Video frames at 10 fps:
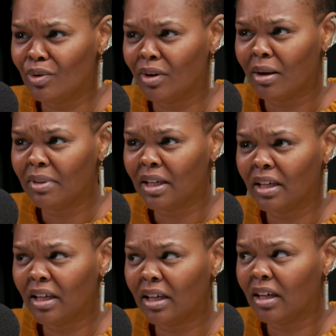And I'm
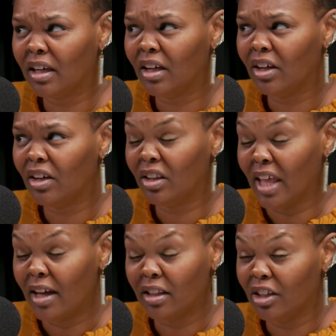thinking,
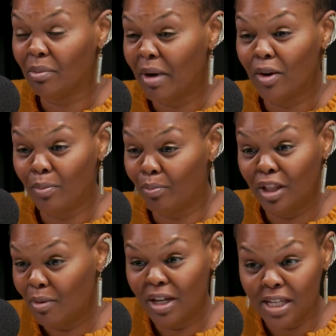that cleaner might be
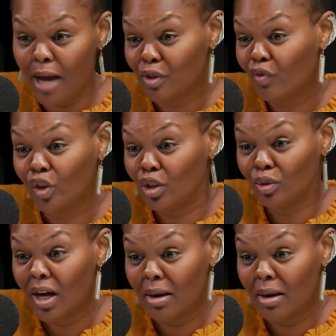the best option for you. Yeah.